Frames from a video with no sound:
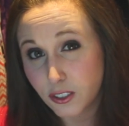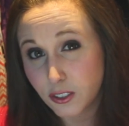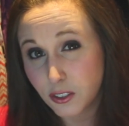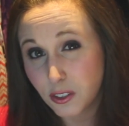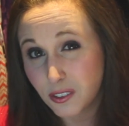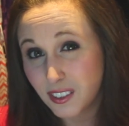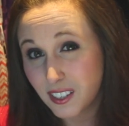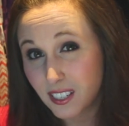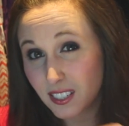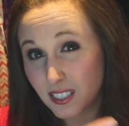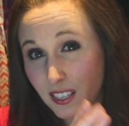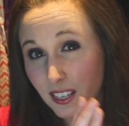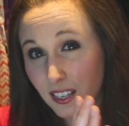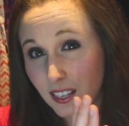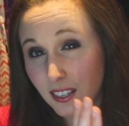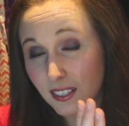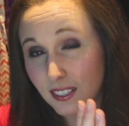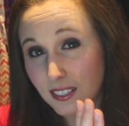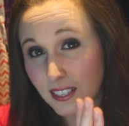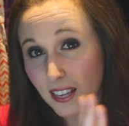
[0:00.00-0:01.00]
So this
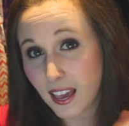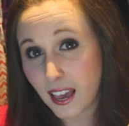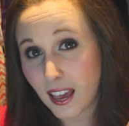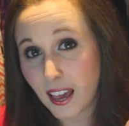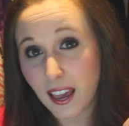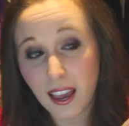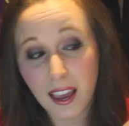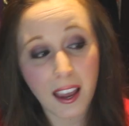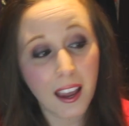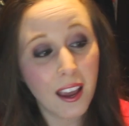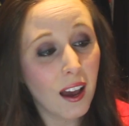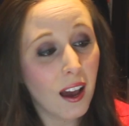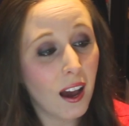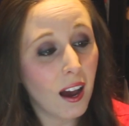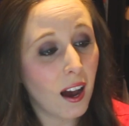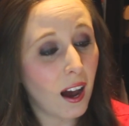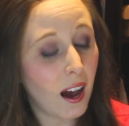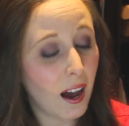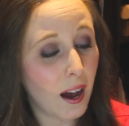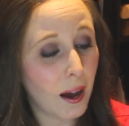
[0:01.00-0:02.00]
is a
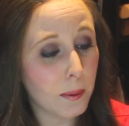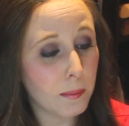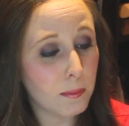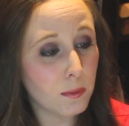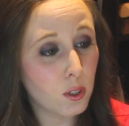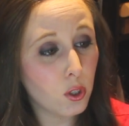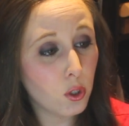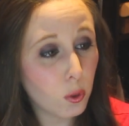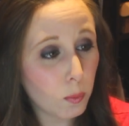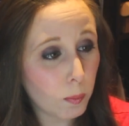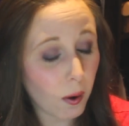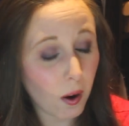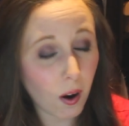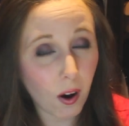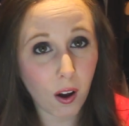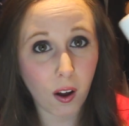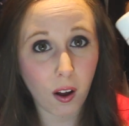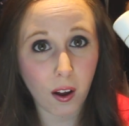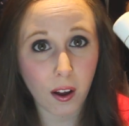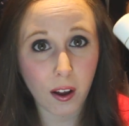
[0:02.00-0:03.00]
dupe
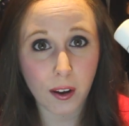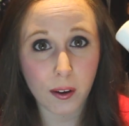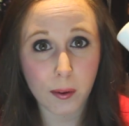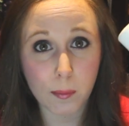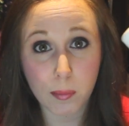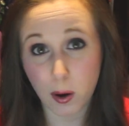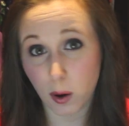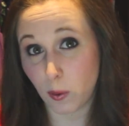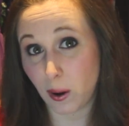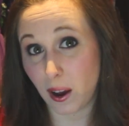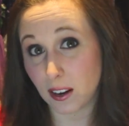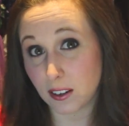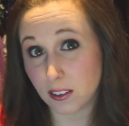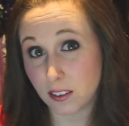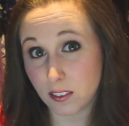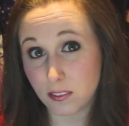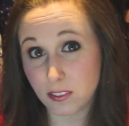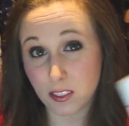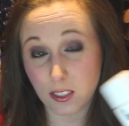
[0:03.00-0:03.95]
on Proactive.